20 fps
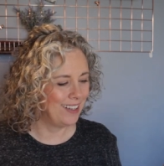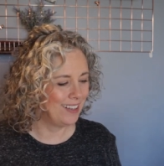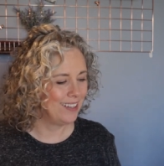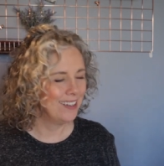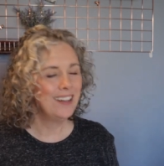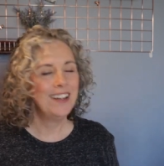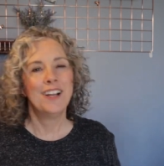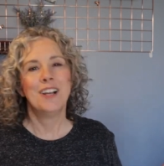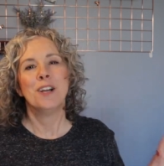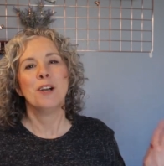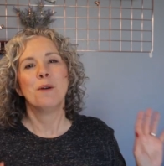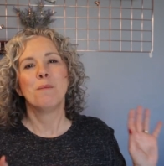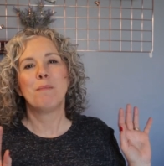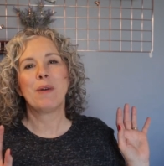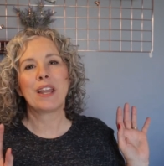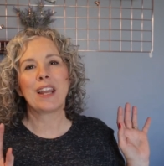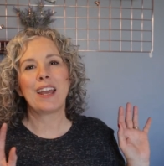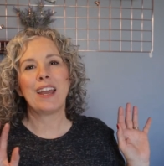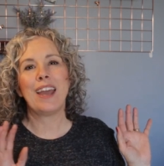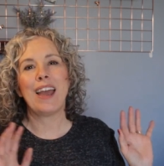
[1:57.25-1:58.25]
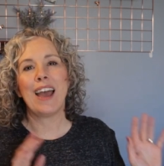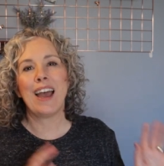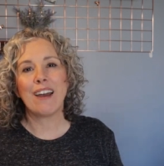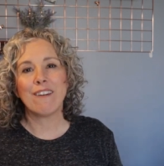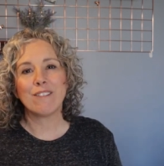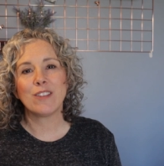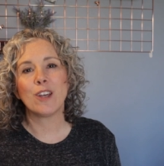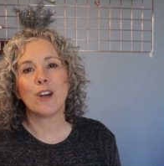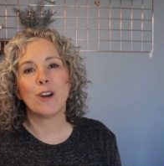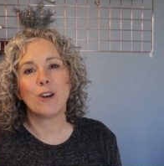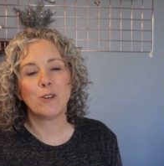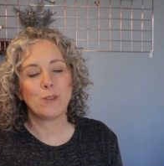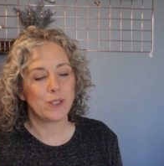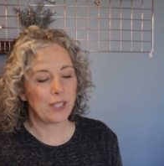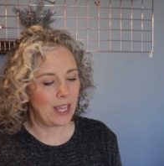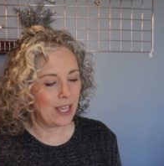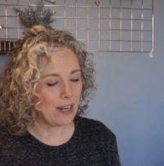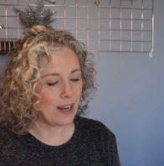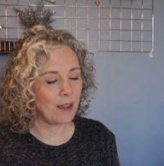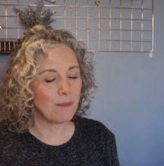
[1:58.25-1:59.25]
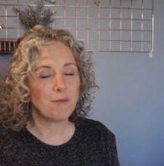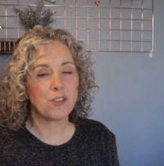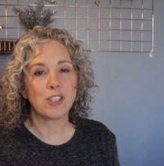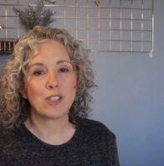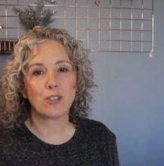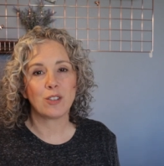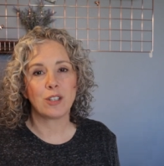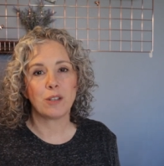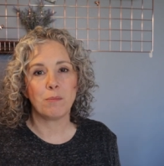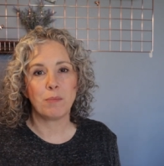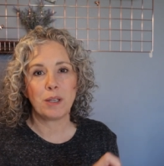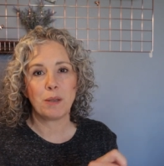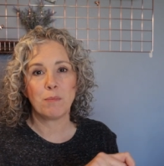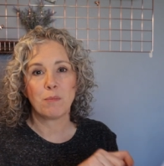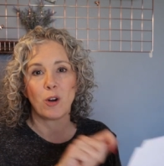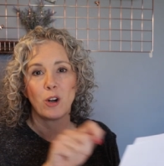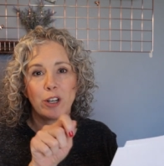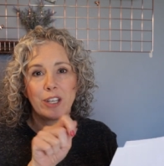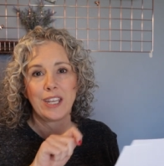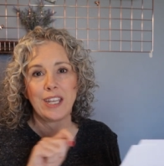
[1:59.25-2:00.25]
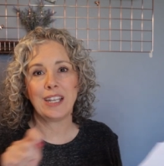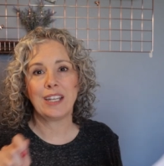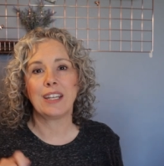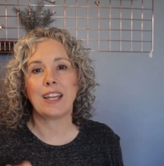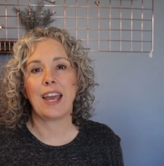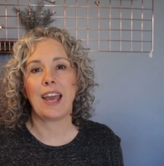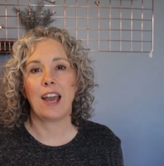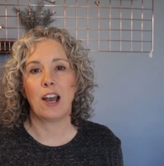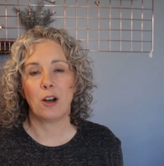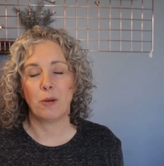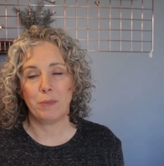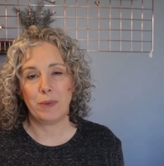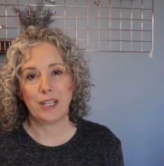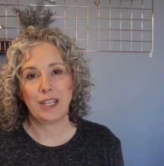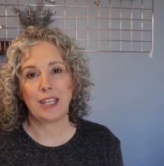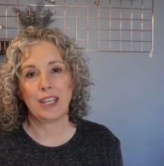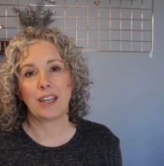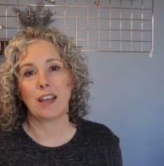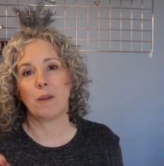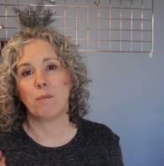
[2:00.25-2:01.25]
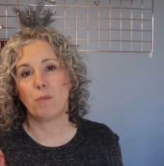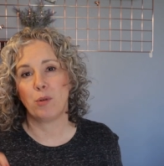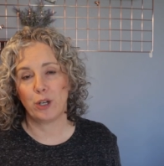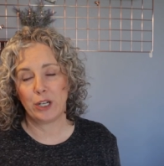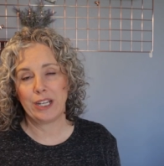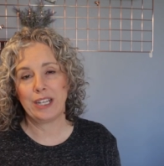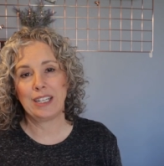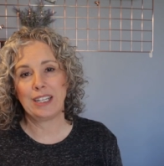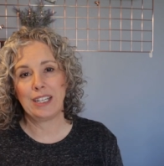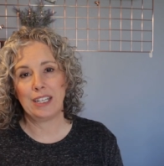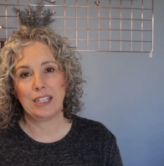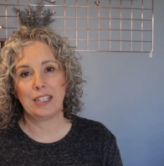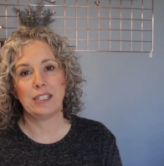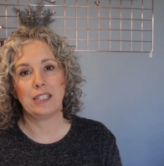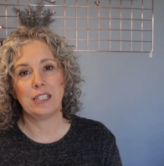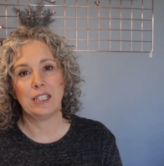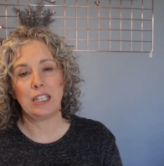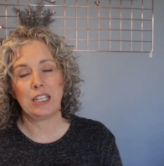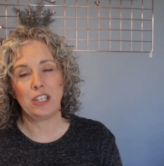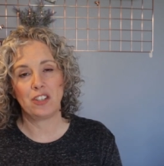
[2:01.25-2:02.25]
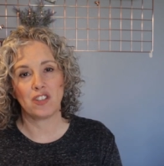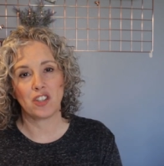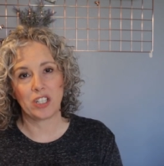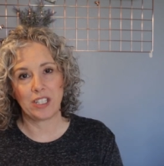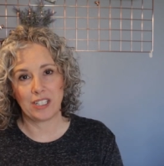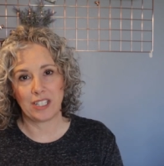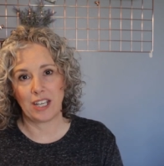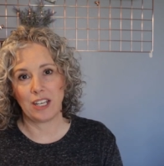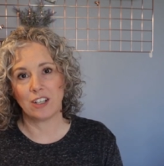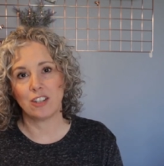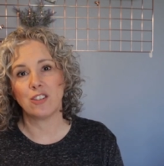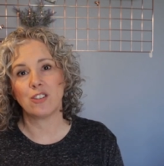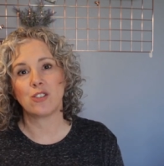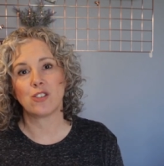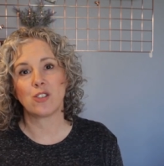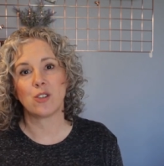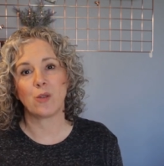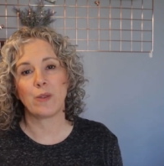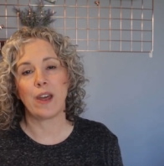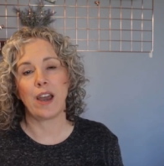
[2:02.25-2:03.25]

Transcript: but I have those and I'm just going to be marking how many I'm putting in each container so